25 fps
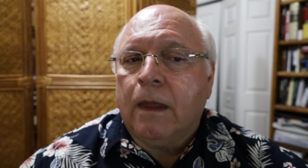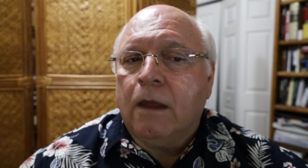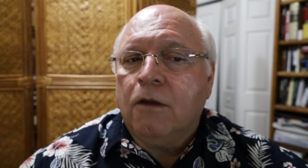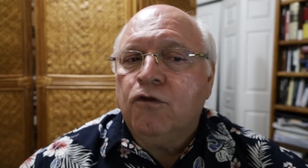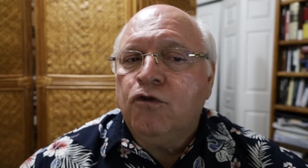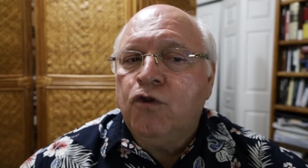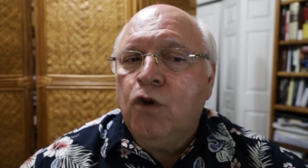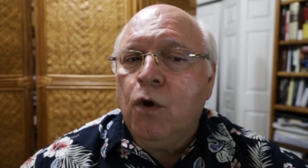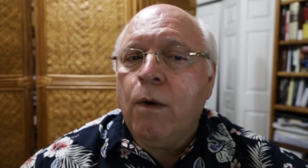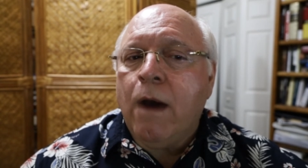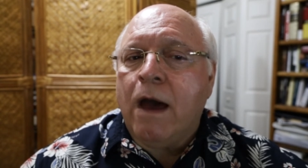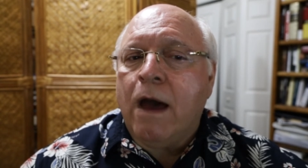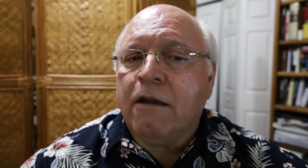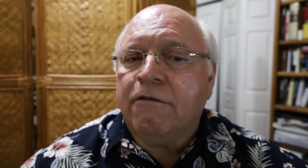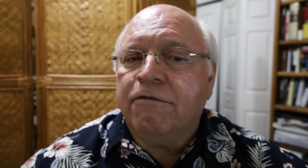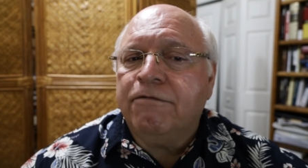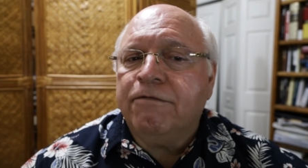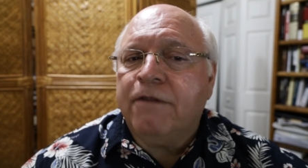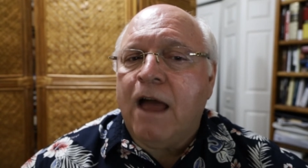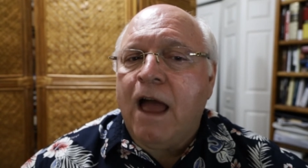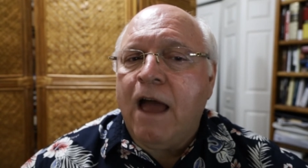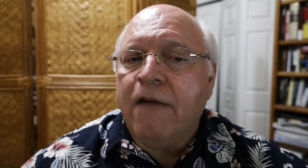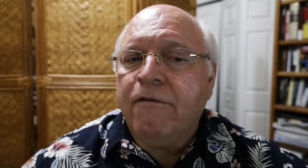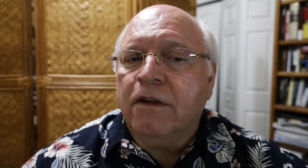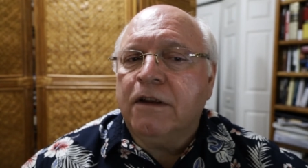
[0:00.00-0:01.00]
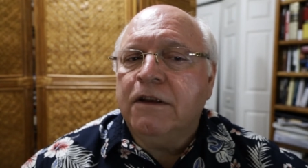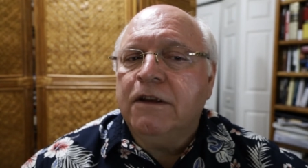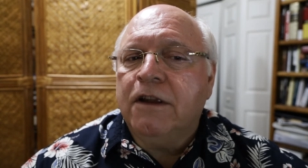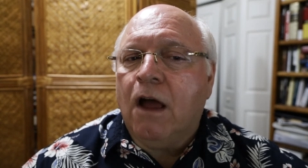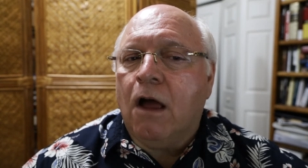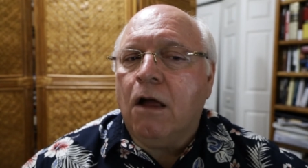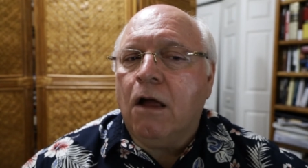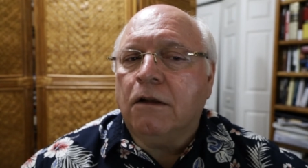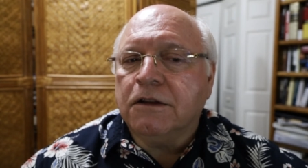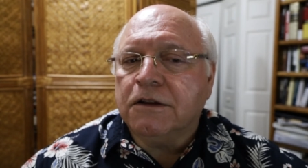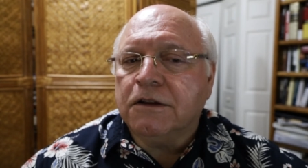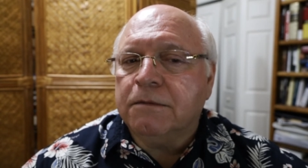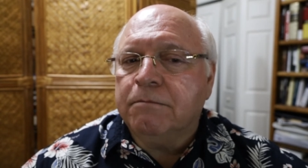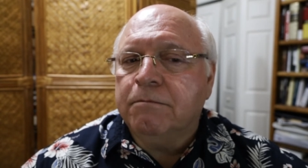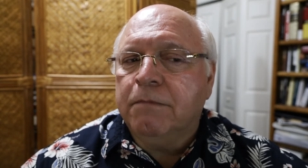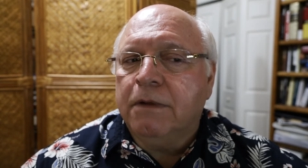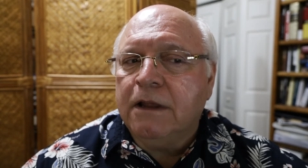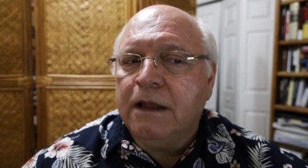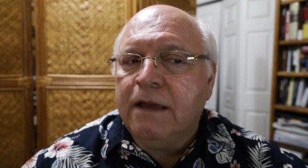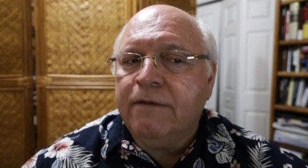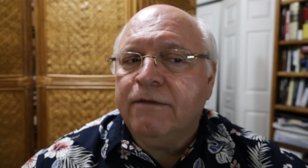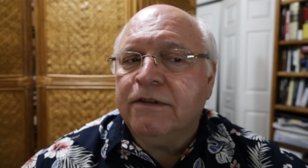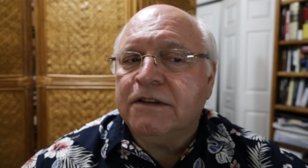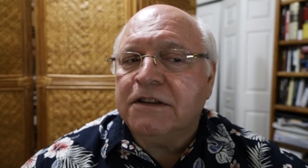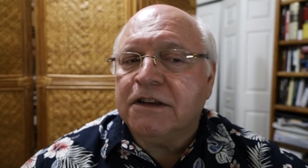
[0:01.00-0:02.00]
2 out of 5 adults
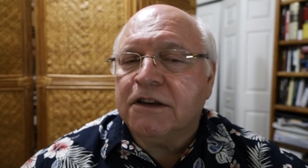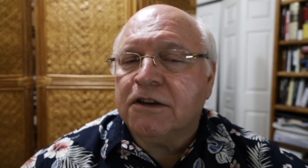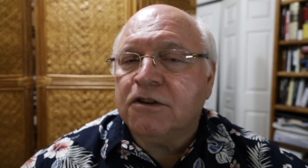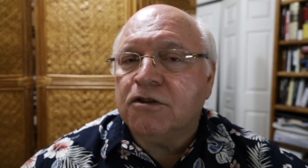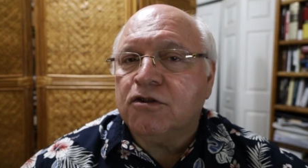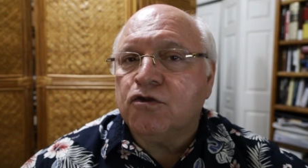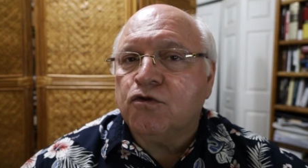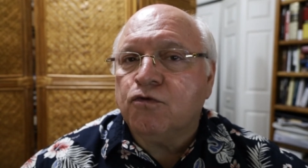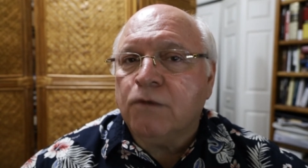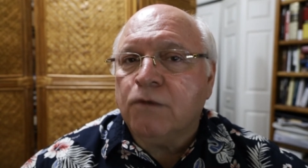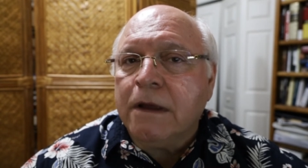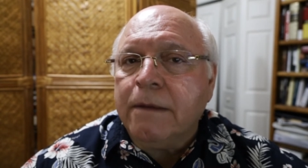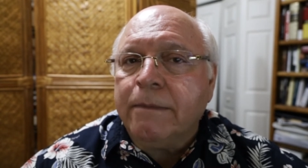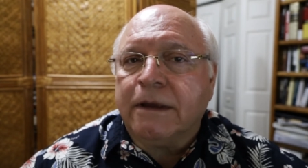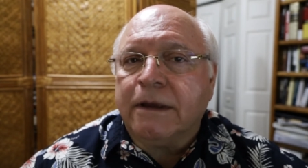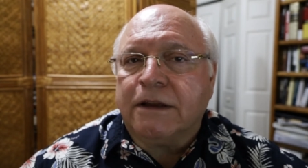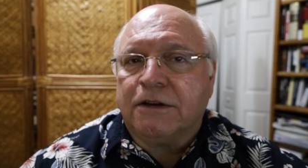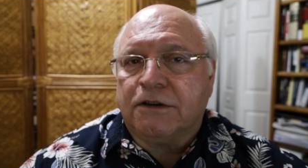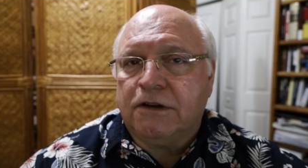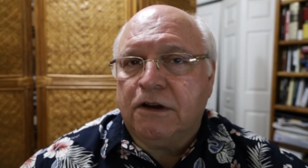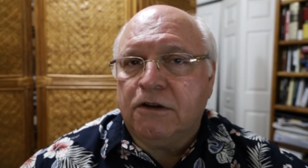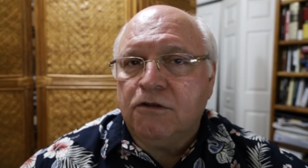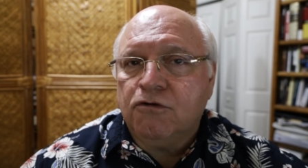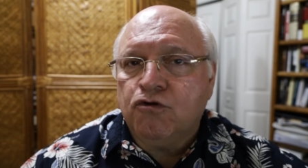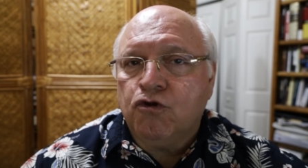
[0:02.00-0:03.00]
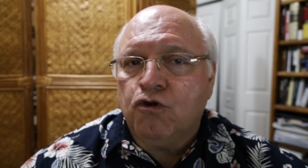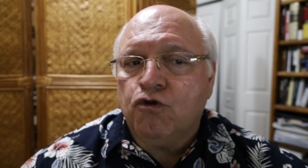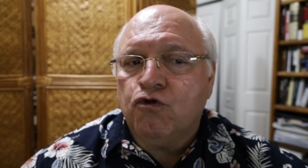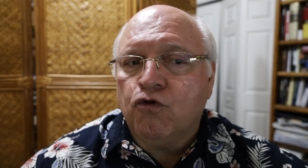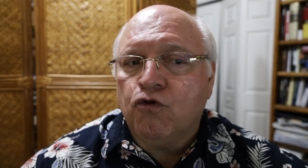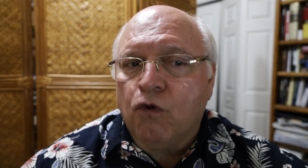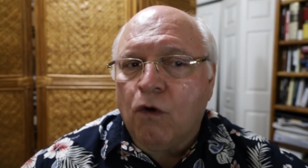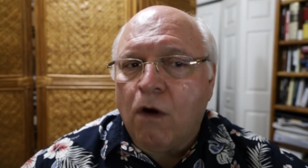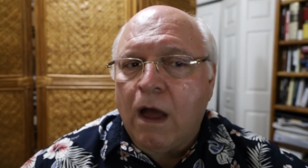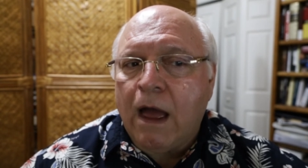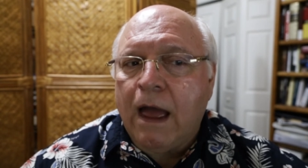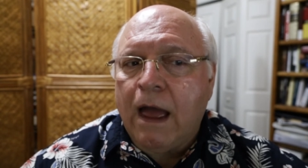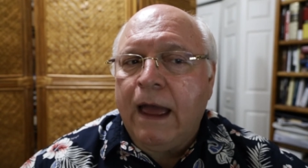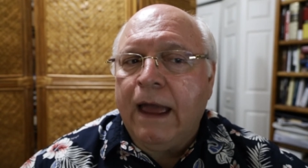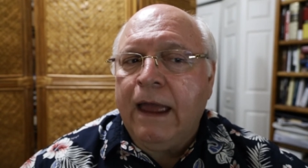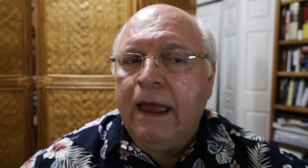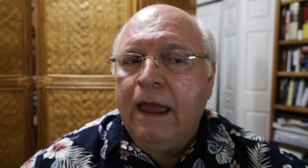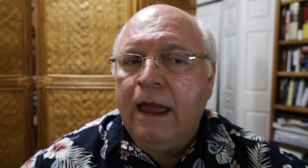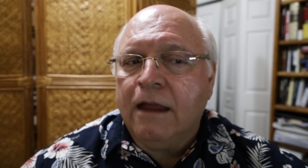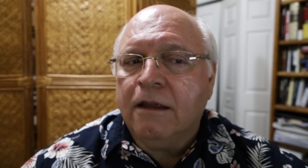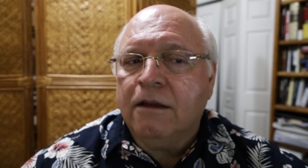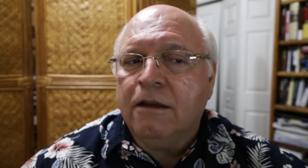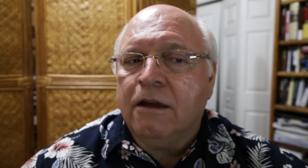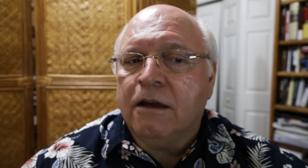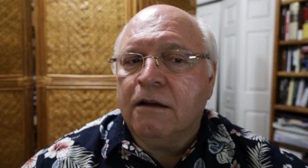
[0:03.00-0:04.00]
believe it's extremist to try
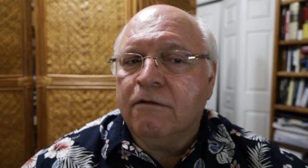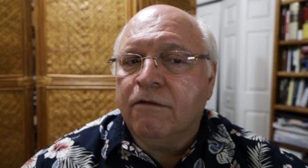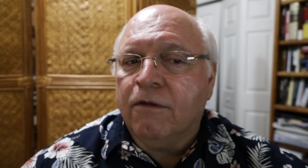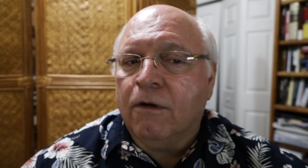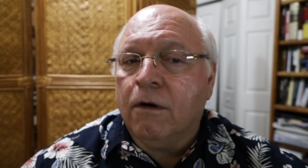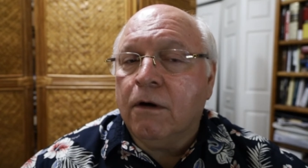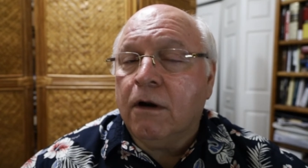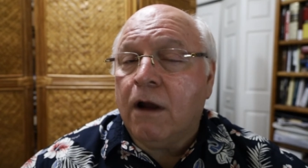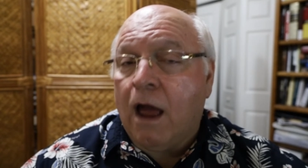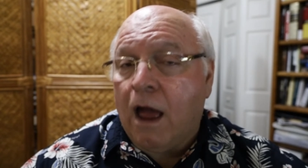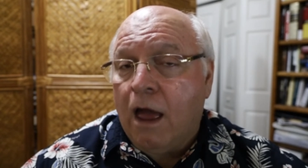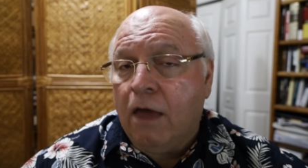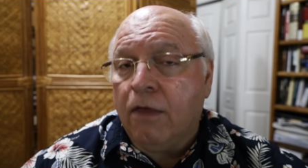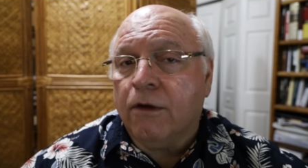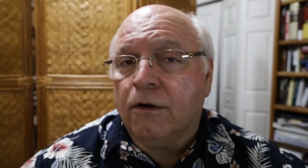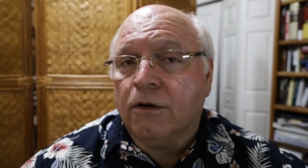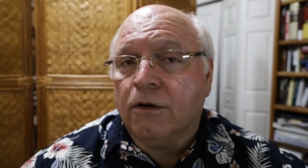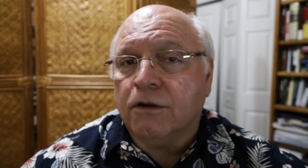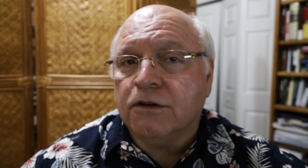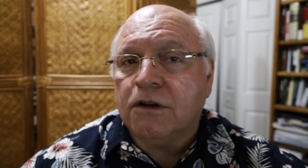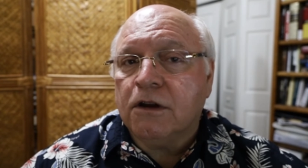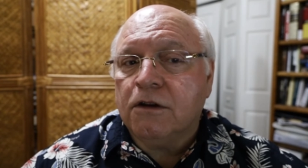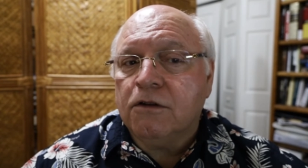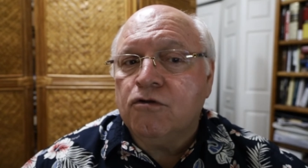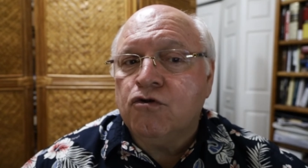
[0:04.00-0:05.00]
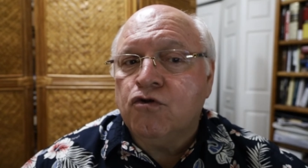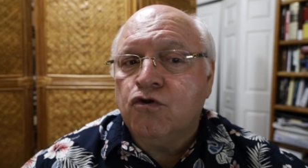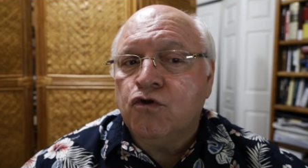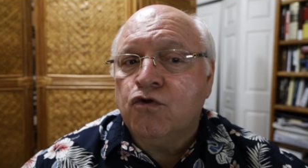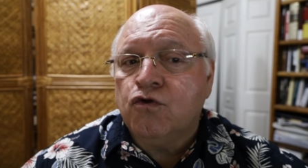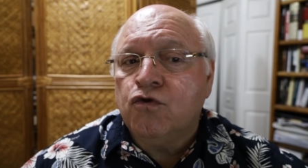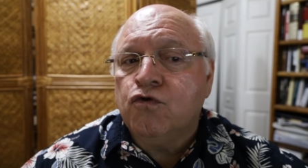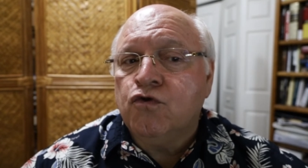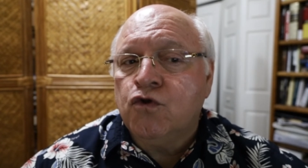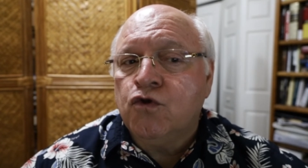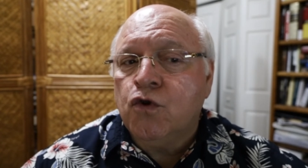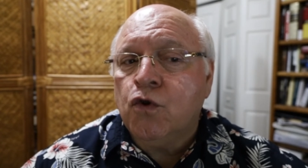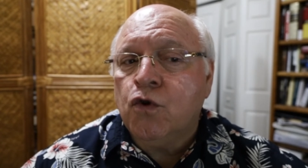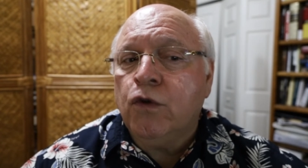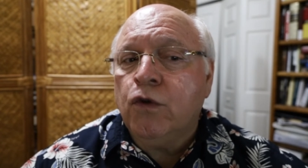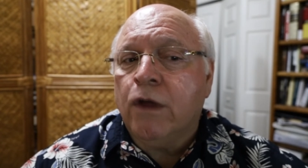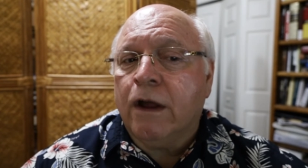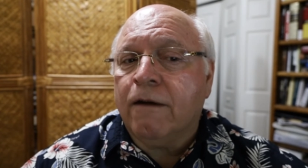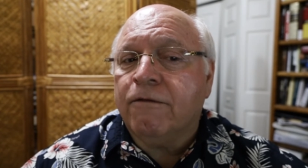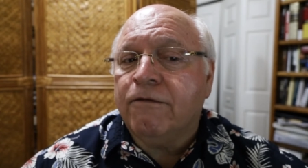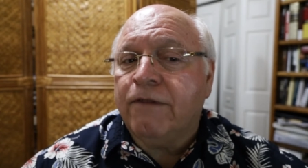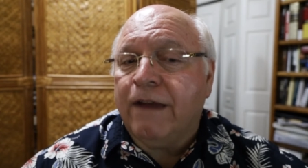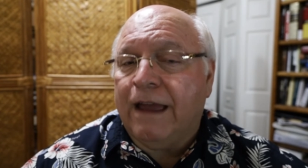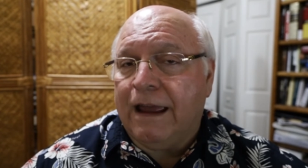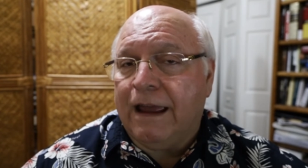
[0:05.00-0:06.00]
and convert others to
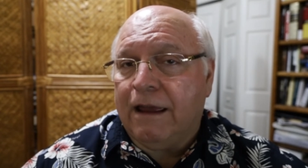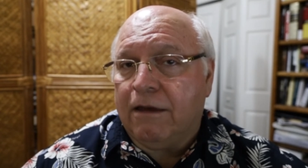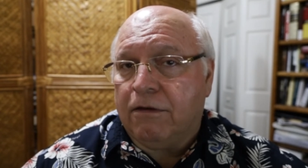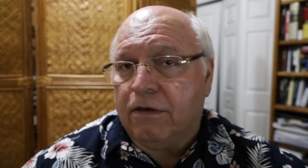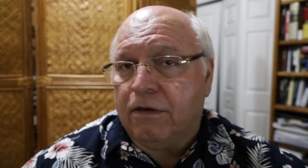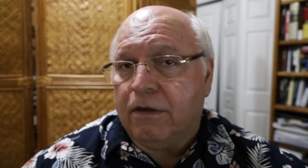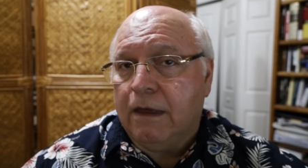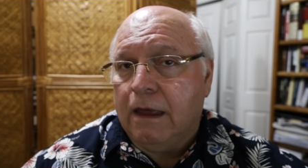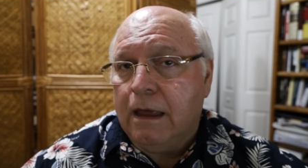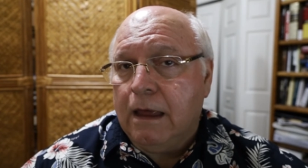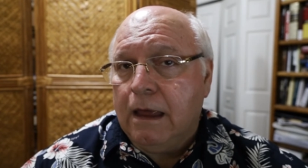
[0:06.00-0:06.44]
their faith.